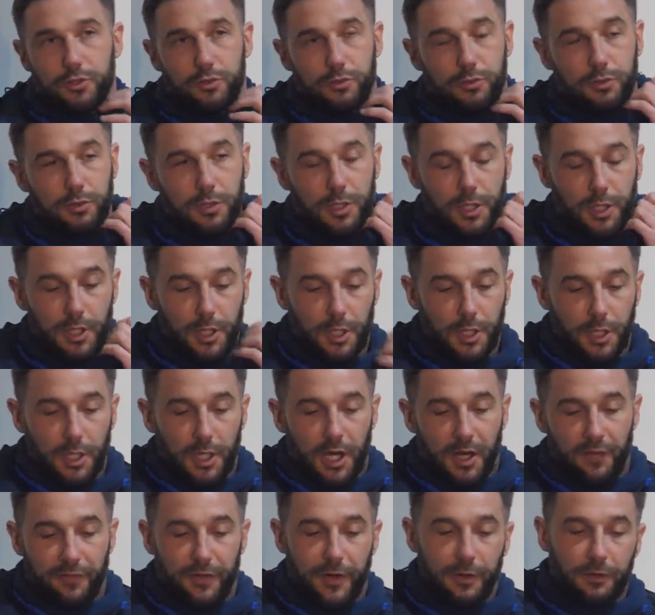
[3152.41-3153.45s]
So
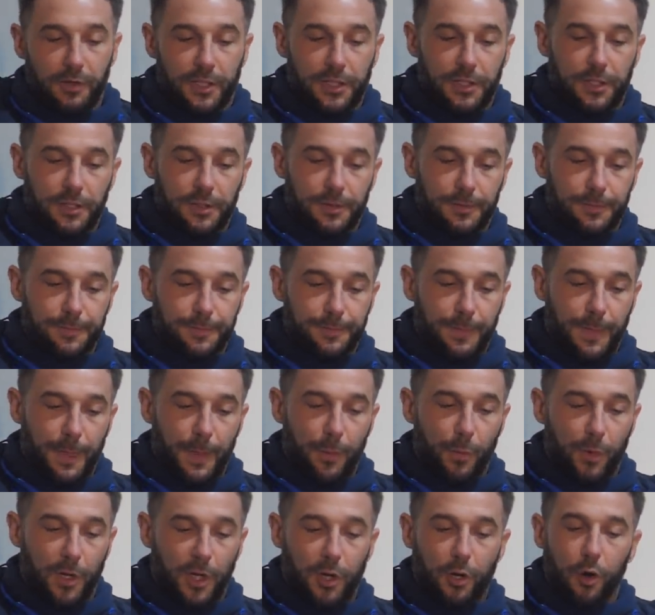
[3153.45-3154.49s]
I felt like
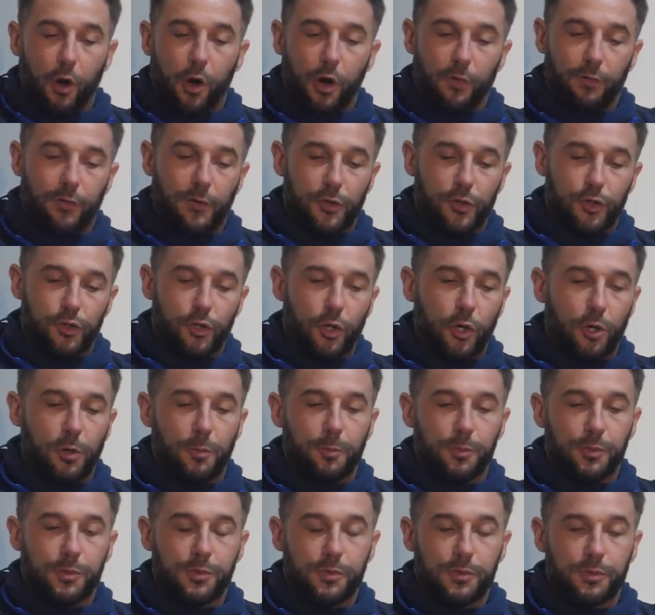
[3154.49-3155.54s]
when I got offered
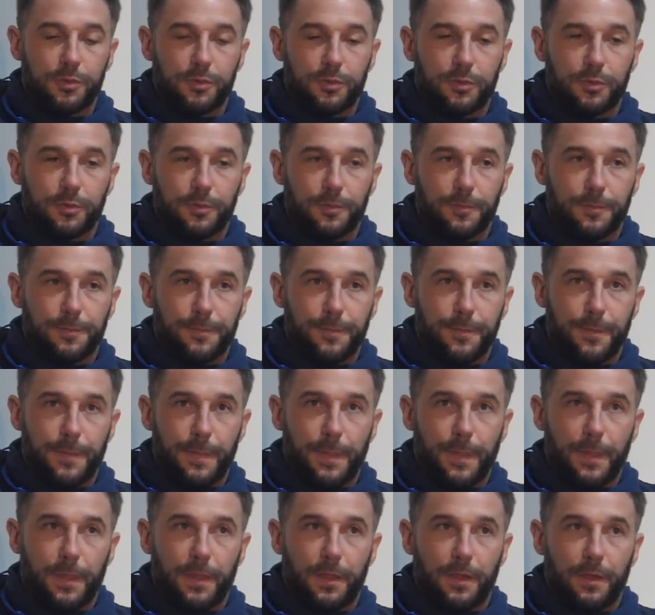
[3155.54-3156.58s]
jobs,
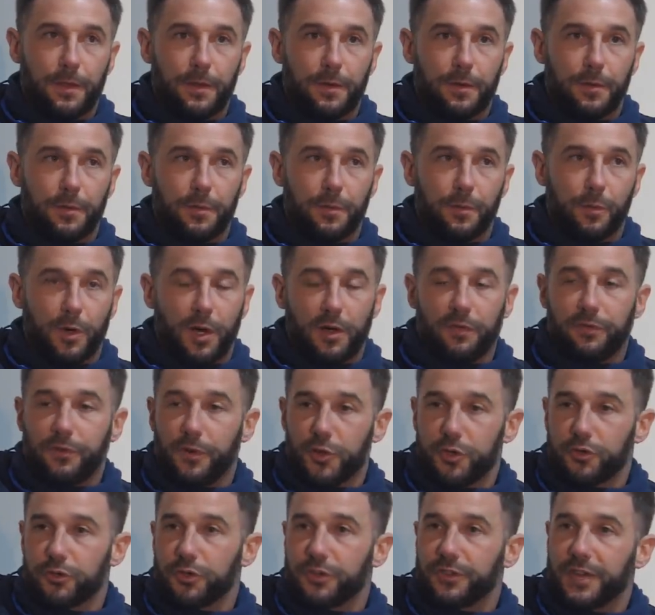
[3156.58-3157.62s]
when I
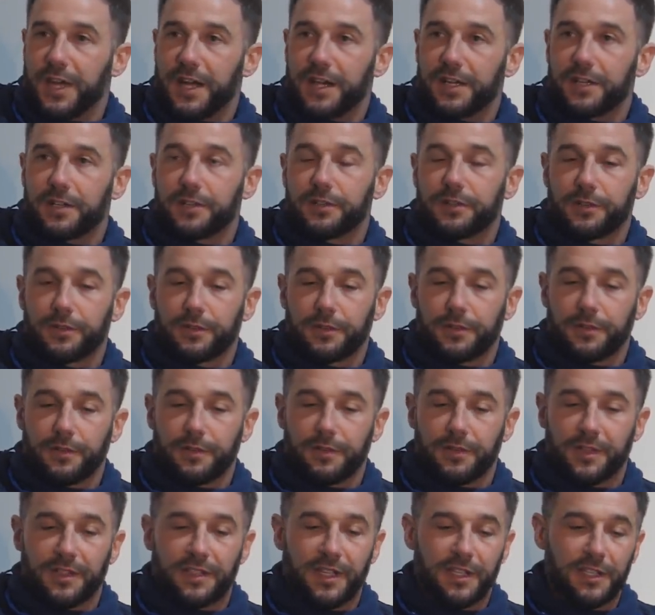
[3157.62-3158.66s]
first retired,
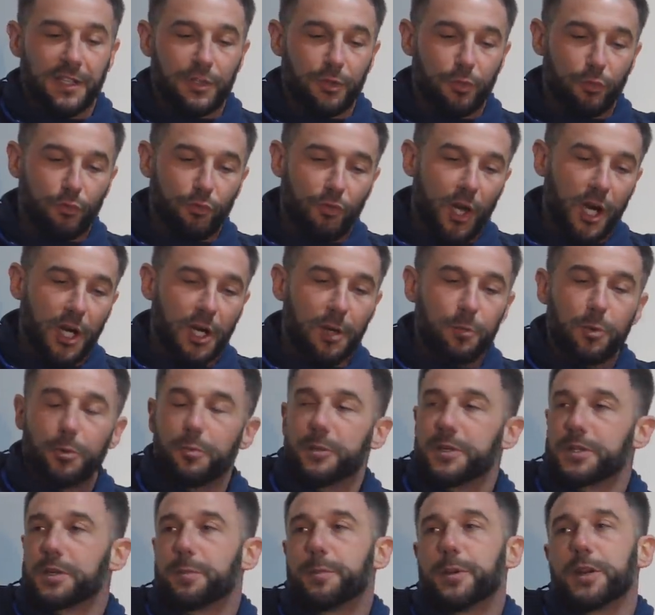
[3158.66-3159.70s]
they didn't know nothing
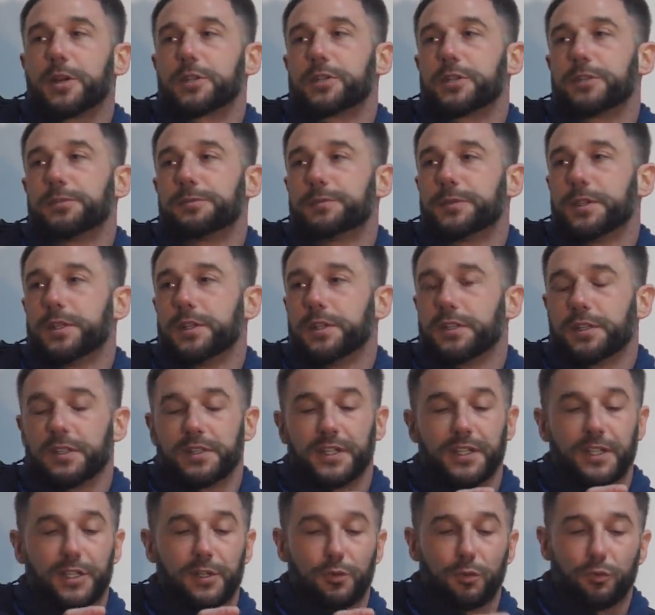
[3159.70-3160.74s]
about me as a person
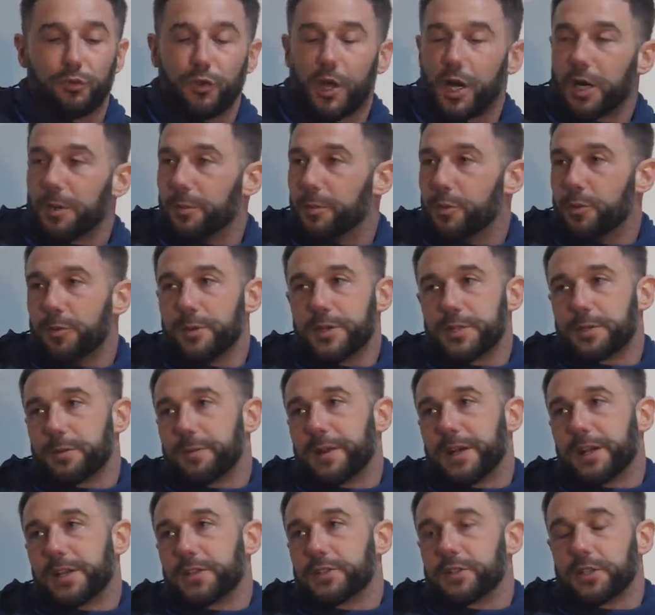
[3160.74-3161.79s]
they didn't know nothing about me as a
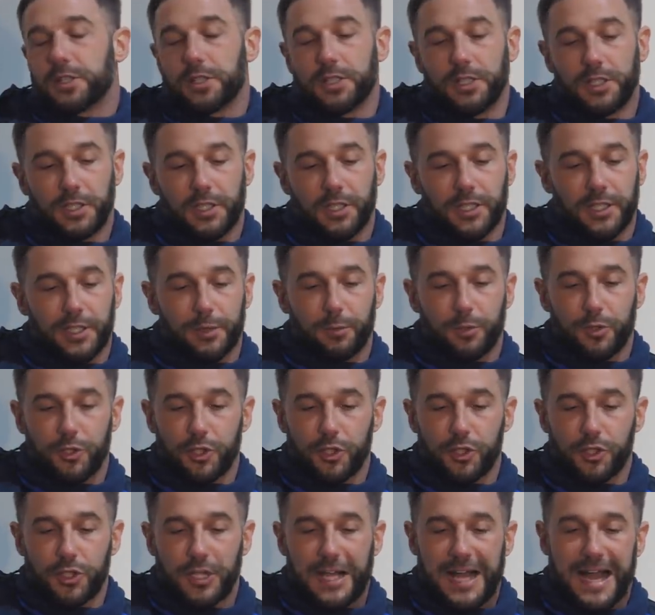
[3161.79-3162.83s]
manager, and they were
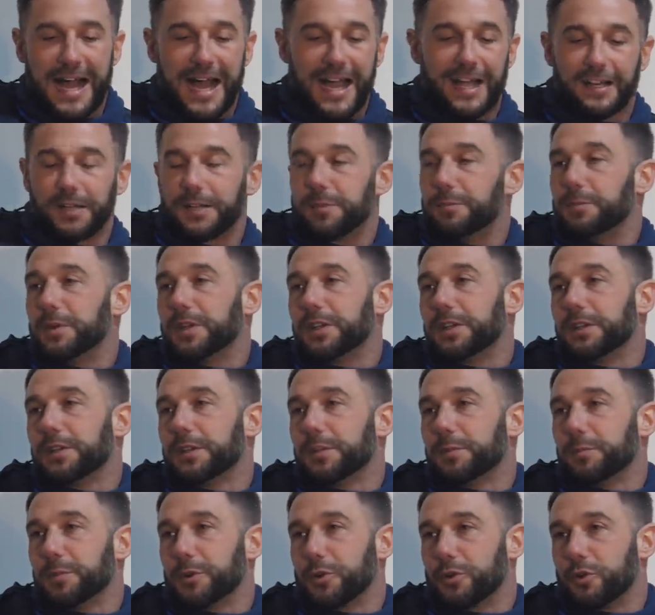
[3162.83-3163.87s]
just hiring me
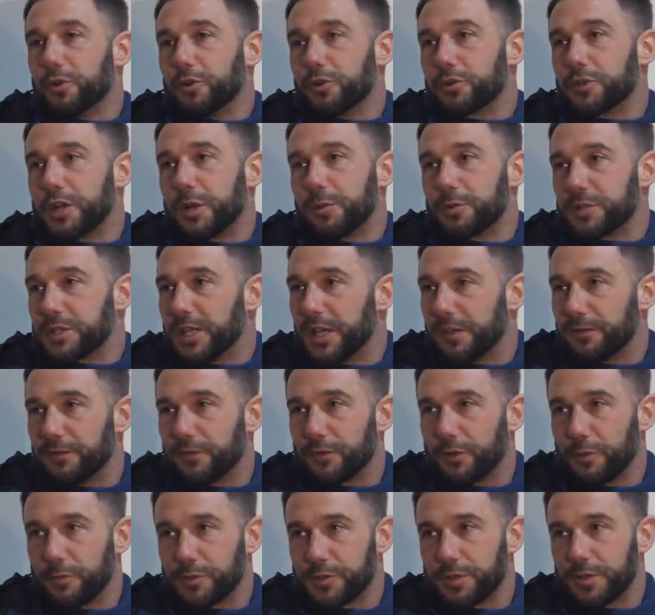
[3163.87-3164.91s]
because I was Kevin
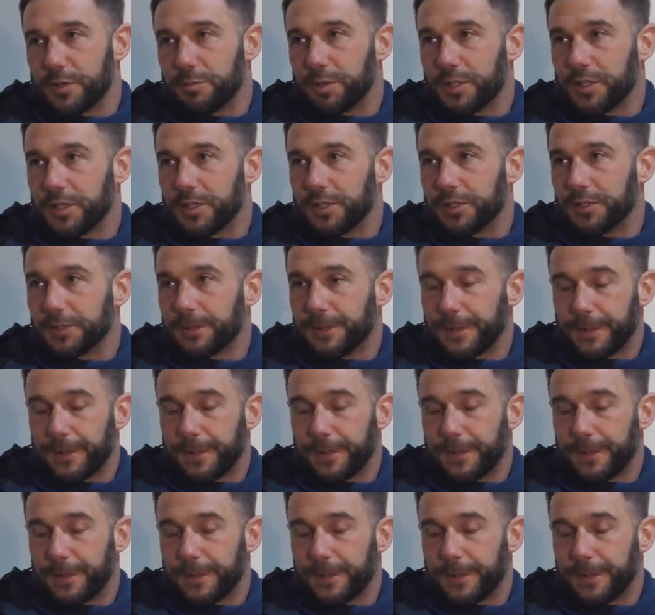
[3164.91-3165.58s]
Thomson, the player.